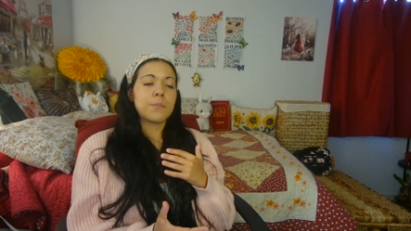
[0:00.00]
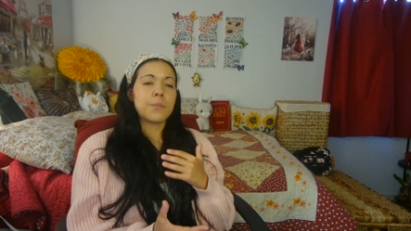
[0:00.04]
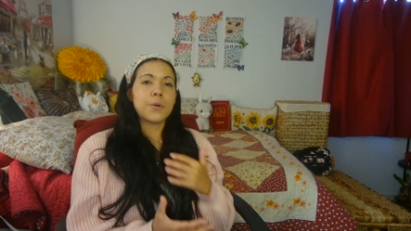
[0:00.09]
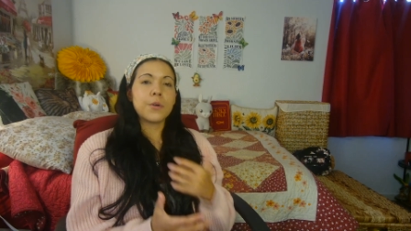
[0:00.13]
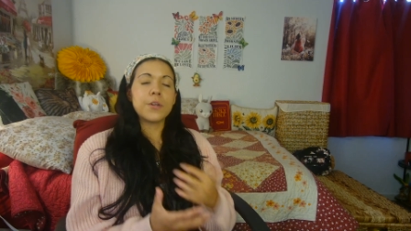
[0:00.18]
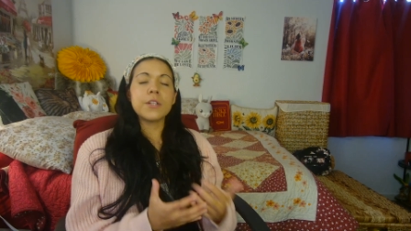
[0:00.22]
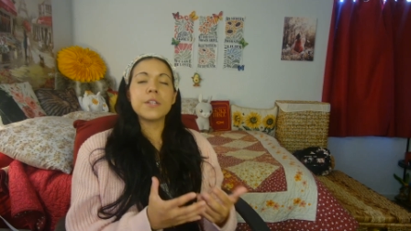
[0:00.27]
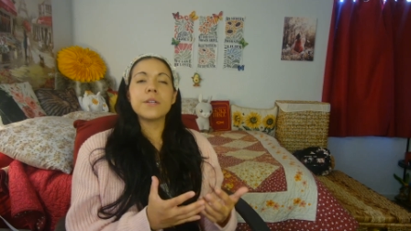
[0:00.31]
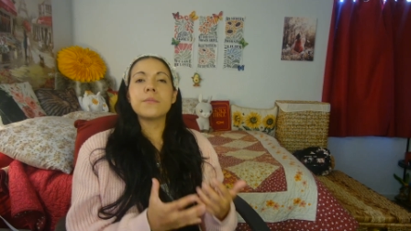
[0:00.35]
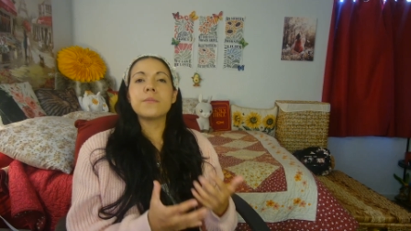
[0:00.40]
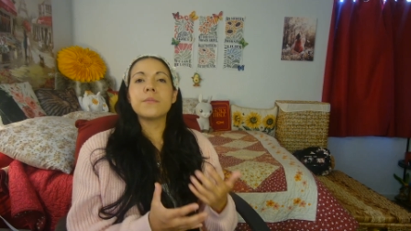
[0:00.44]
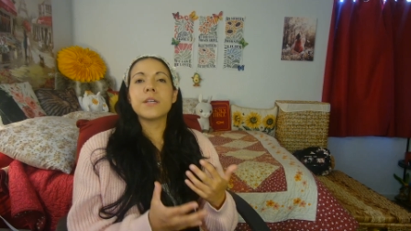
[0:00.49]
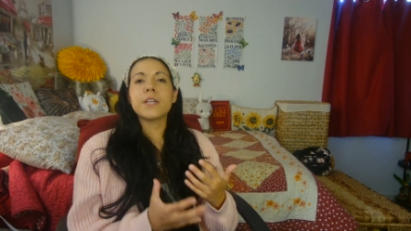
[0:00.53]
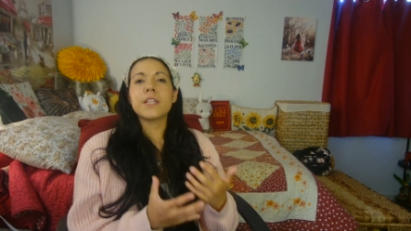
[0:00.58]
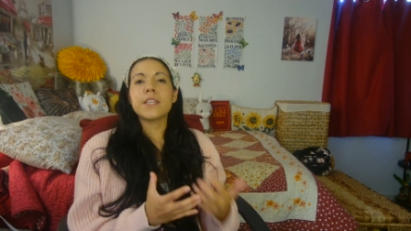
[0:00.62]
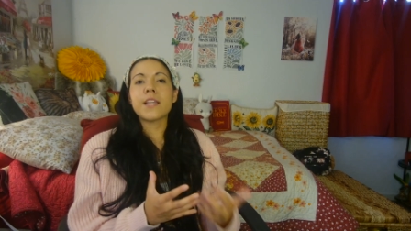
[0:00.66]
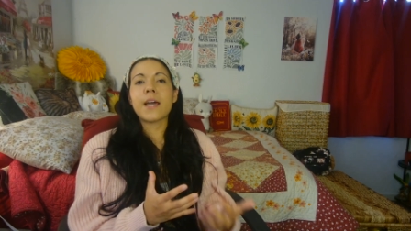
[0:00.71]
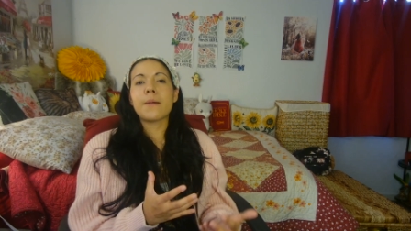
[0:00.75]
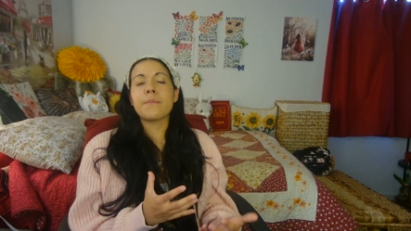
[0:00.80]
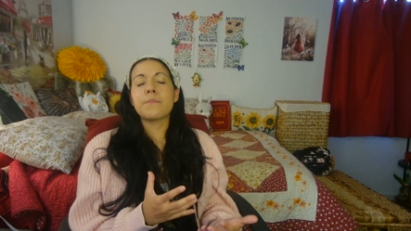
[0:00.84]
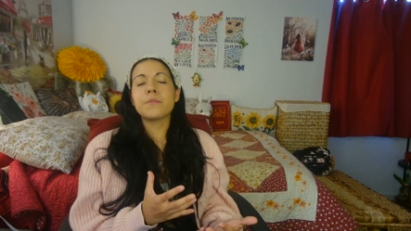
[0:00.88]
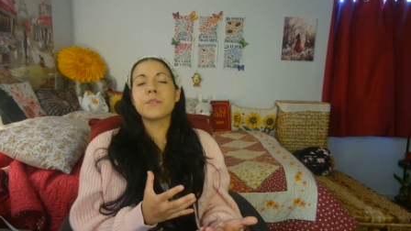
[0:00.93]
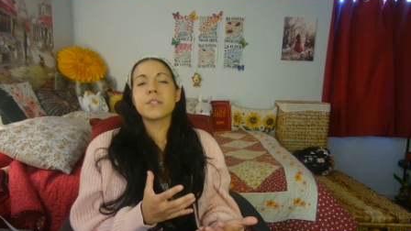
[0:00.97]
put him
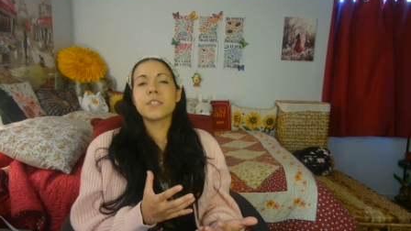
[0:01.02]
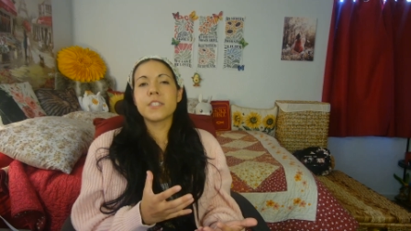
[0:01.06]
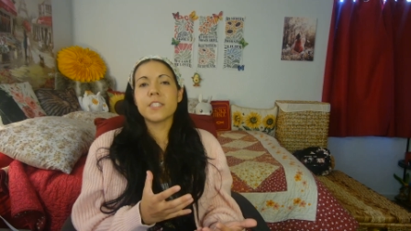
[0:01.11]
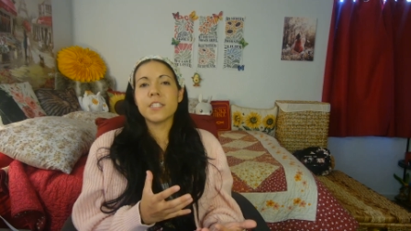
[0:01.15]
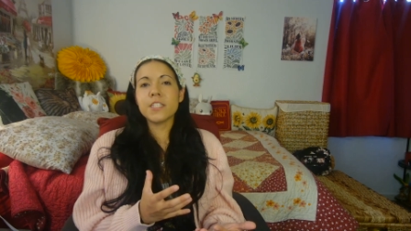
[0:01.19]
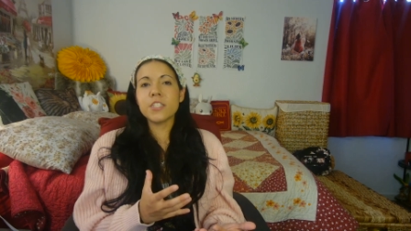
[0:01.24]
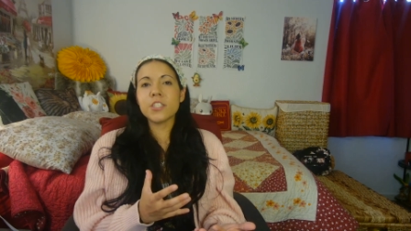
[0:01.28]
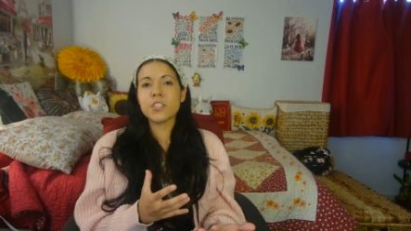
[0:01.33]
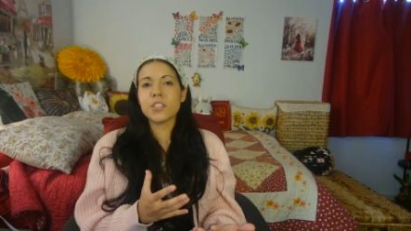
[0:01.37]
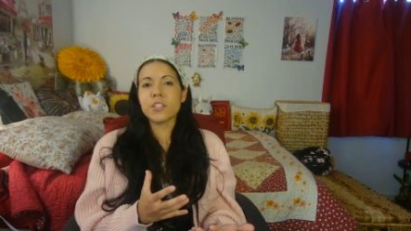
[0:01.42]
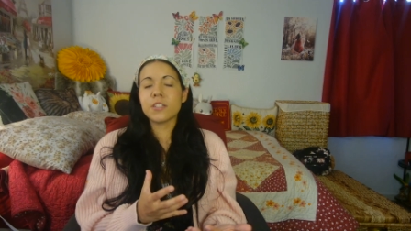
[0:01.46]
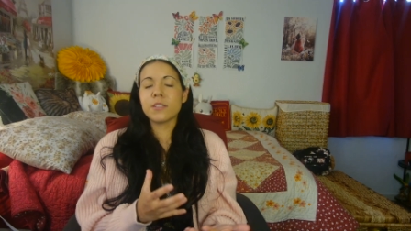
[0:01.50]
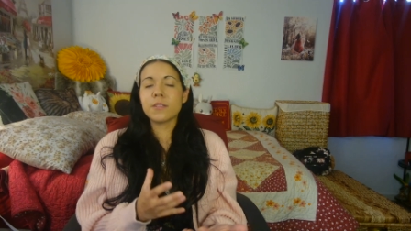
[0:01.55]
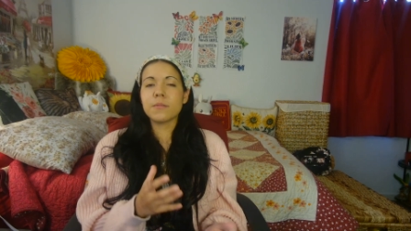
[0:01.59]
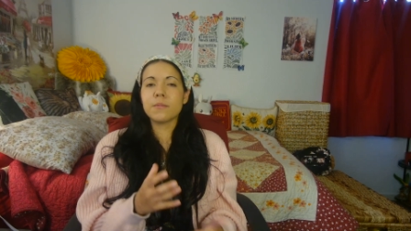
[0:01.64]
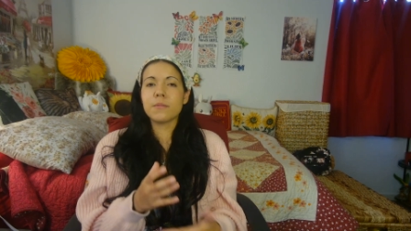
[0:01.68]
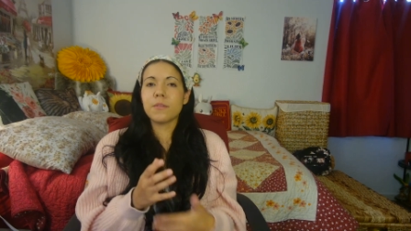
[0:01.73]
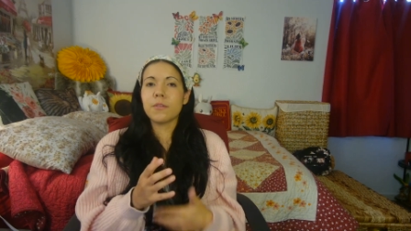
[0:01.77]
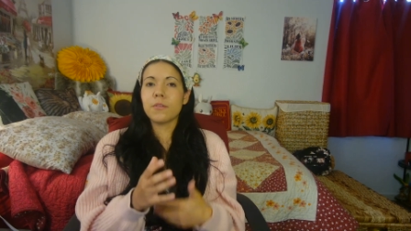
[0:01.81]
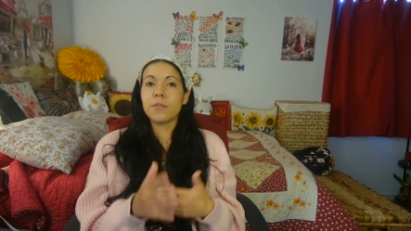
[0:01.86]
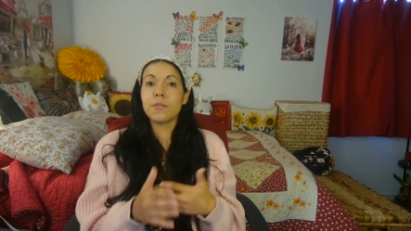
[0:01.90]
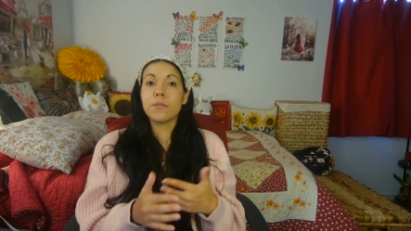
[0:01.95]
in that position,